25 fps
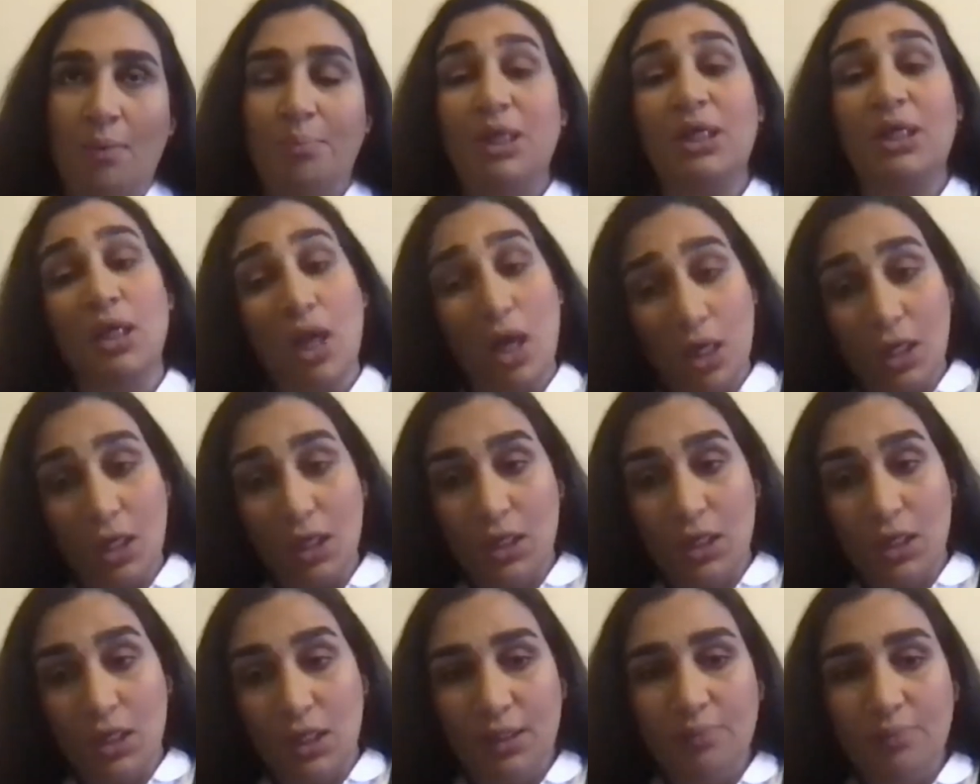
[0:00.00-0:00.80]
But
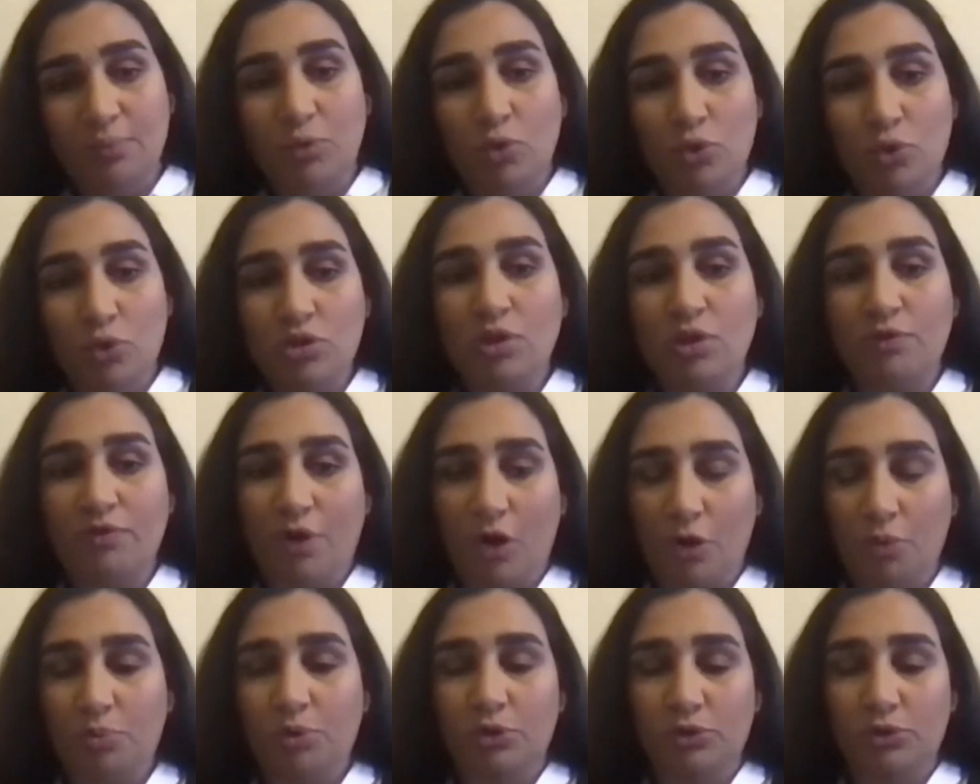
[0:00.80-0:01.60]
luckily, most
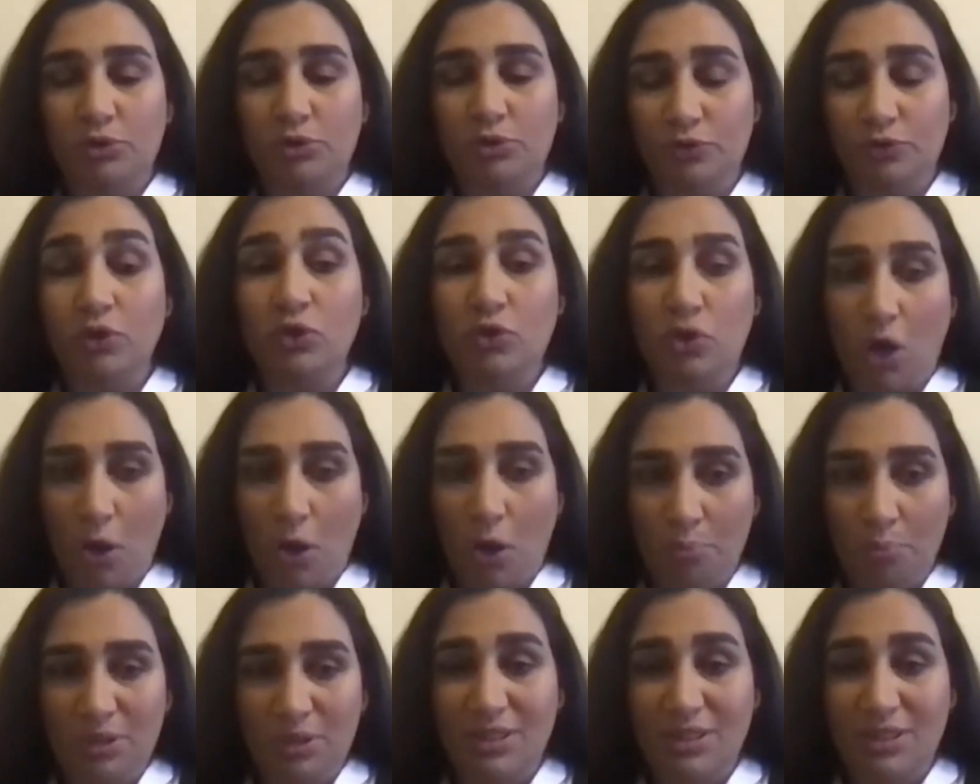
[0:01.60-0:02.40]
of our portfolio
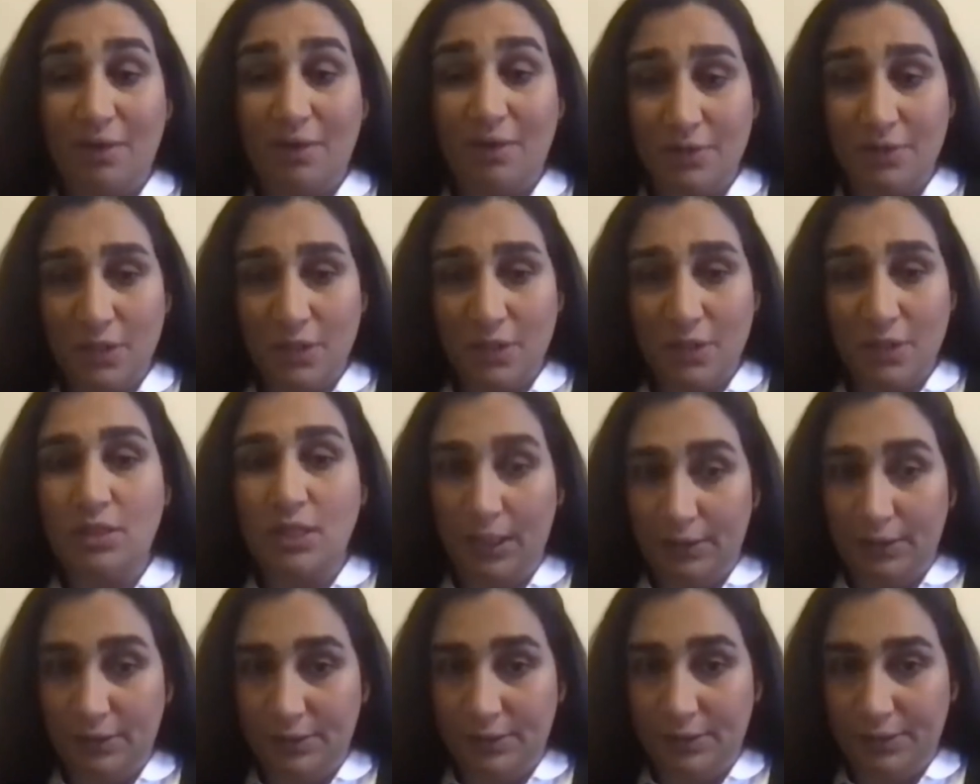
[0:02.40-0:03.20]
companies have
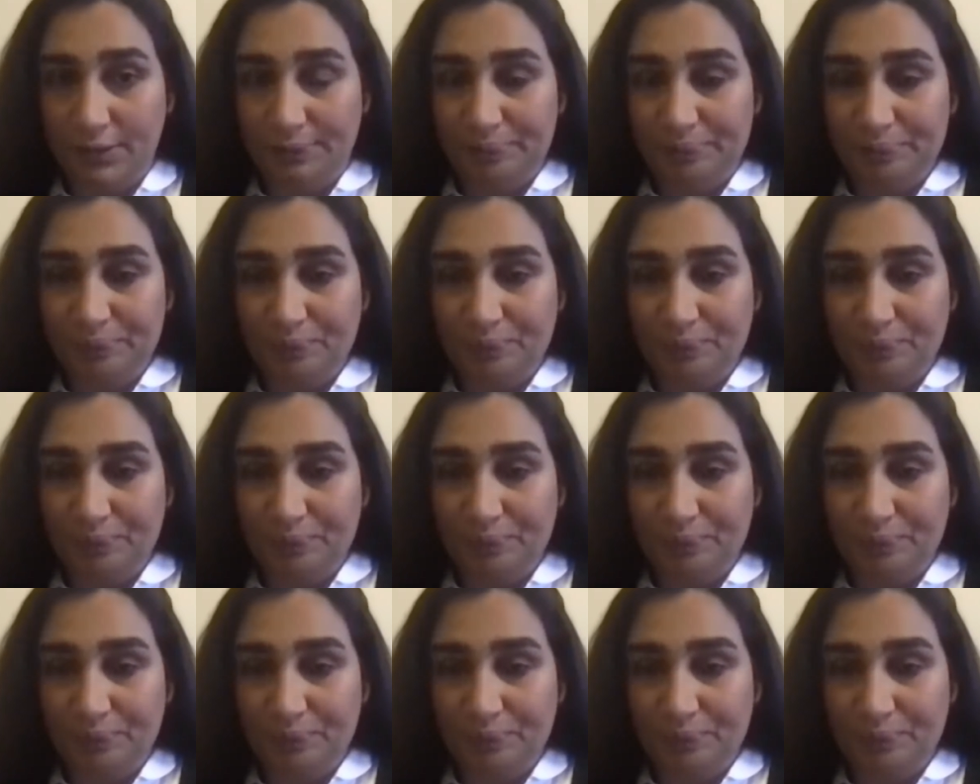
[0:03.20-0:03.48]
sustained.